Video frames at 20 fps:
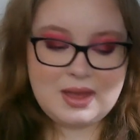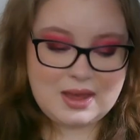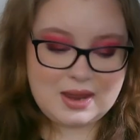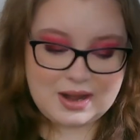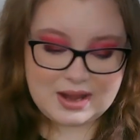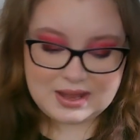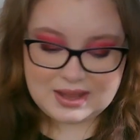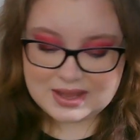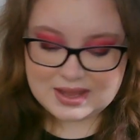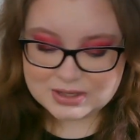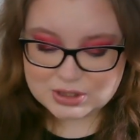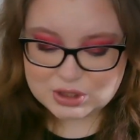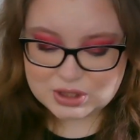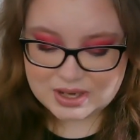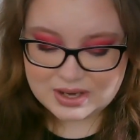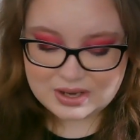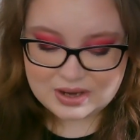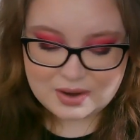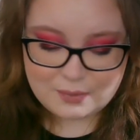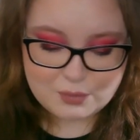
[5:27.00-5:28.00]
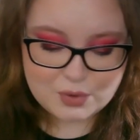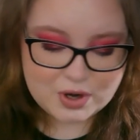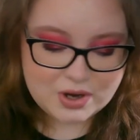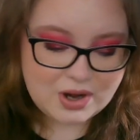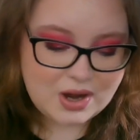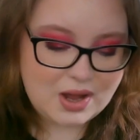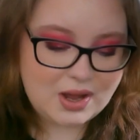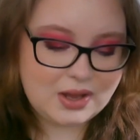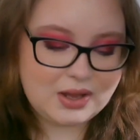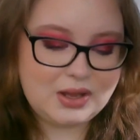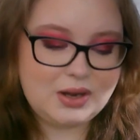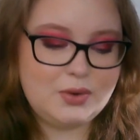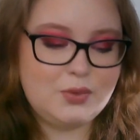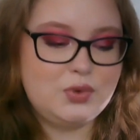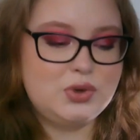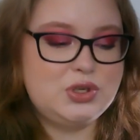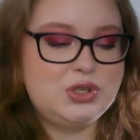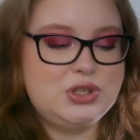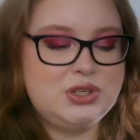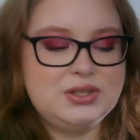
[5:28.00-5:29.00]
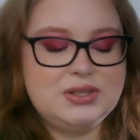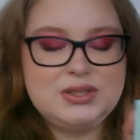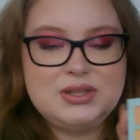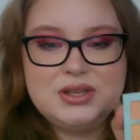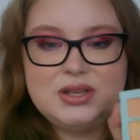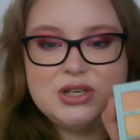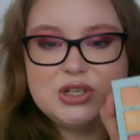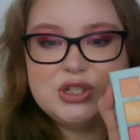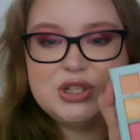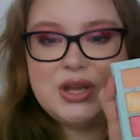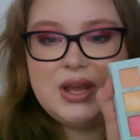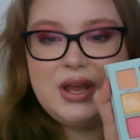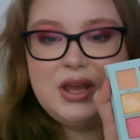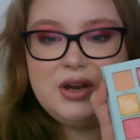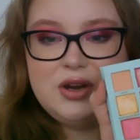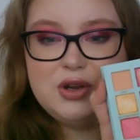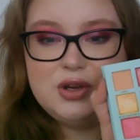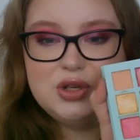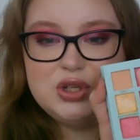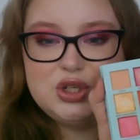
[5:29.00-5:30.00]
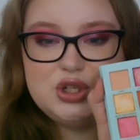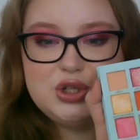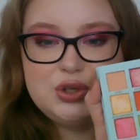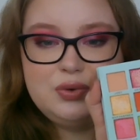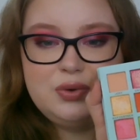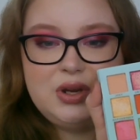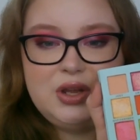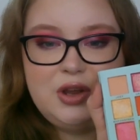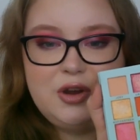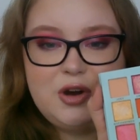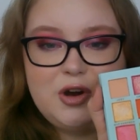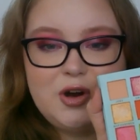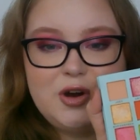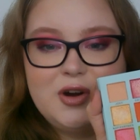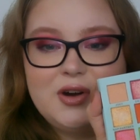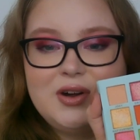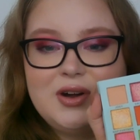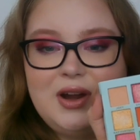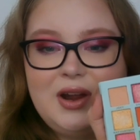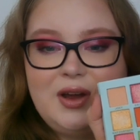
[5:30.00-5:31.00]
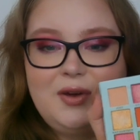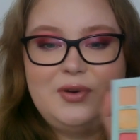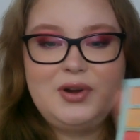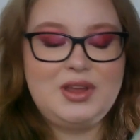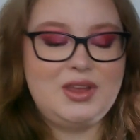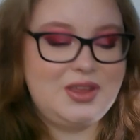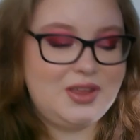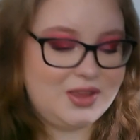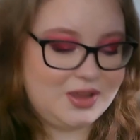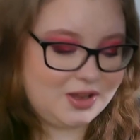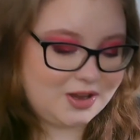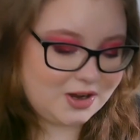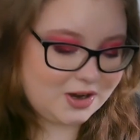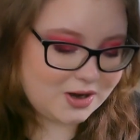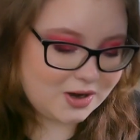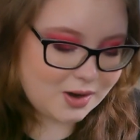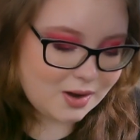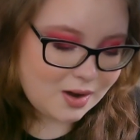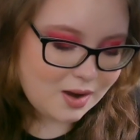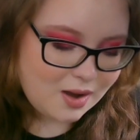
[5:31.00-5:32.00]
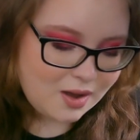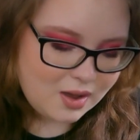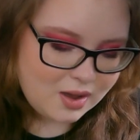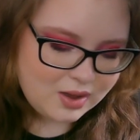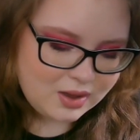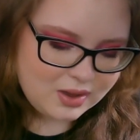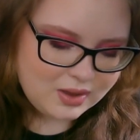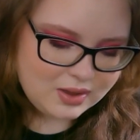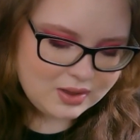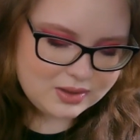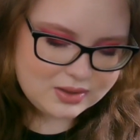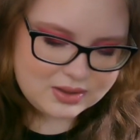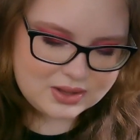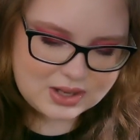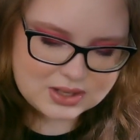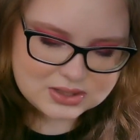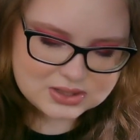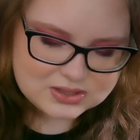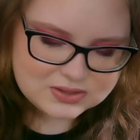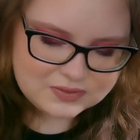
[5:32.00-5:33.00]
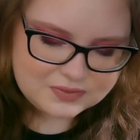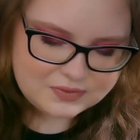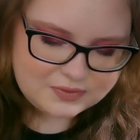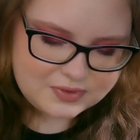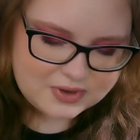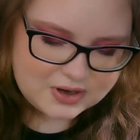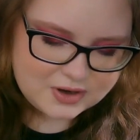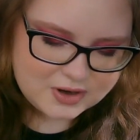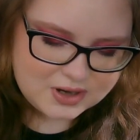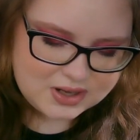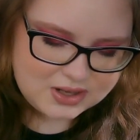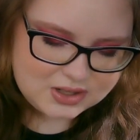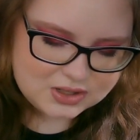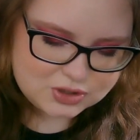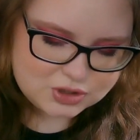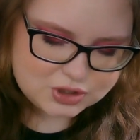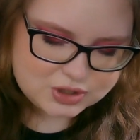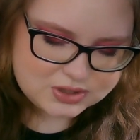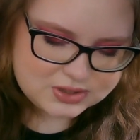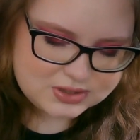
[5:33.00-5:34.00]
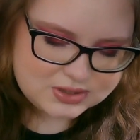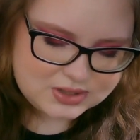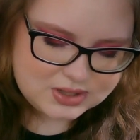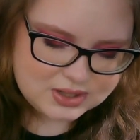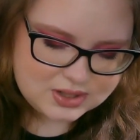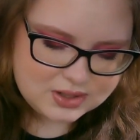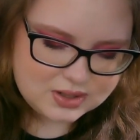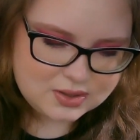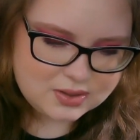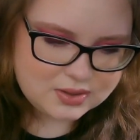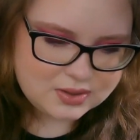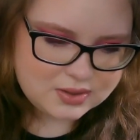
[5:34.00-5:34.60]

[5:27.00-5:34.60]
I get shade number 9, which is the shade Junior down here. That's very interesting.